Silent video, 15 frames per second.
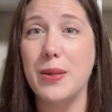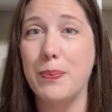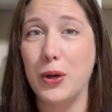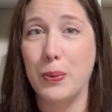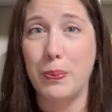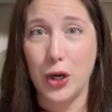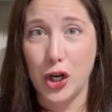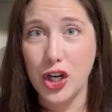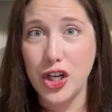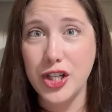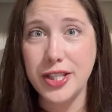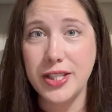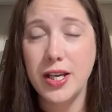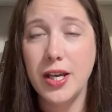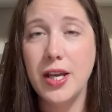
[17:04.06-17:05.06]
Up Your
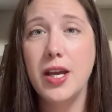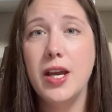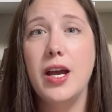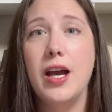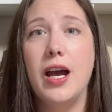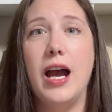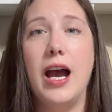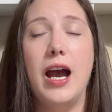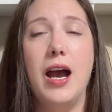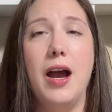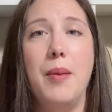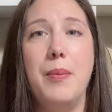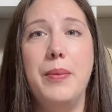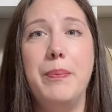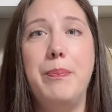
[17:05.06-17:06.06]
Purse
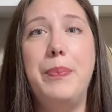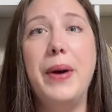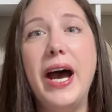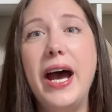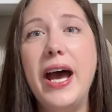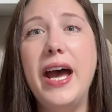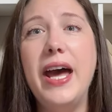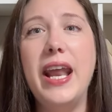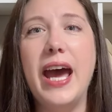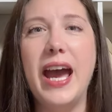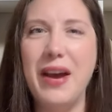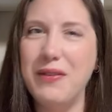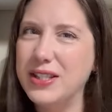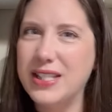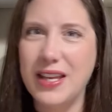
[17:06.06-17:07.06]
um, but I
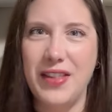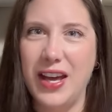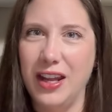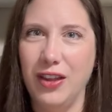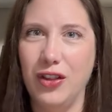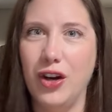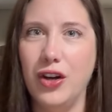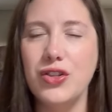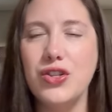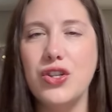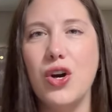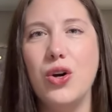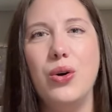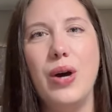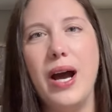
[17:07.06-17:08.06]
haven't done that either.
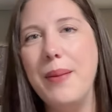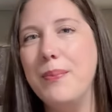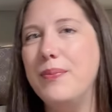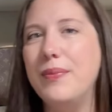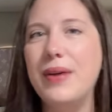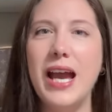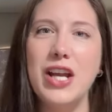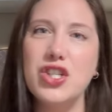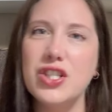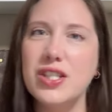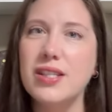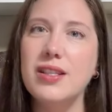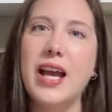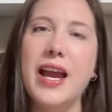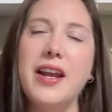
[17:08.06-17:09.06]
So I'm I
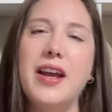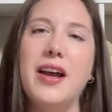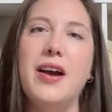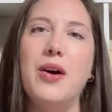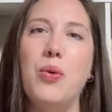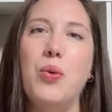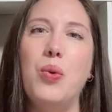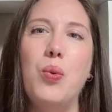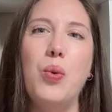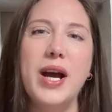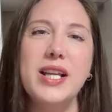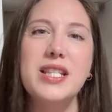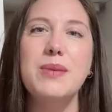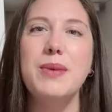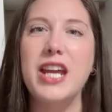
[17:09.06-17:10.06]
just kind of
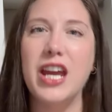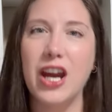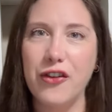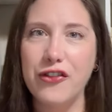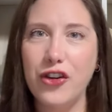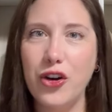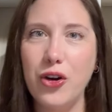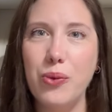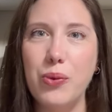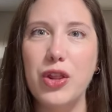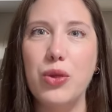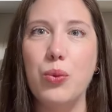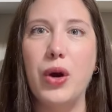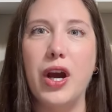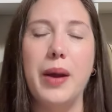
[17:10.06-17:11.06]
want to be careful
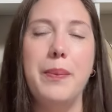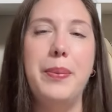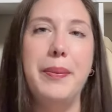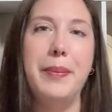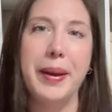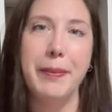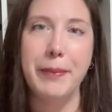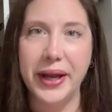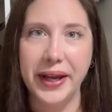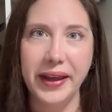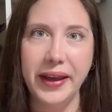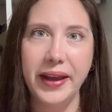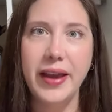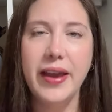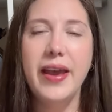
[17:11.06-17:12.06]
with where I put my
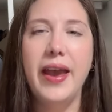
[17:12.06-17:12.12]
money.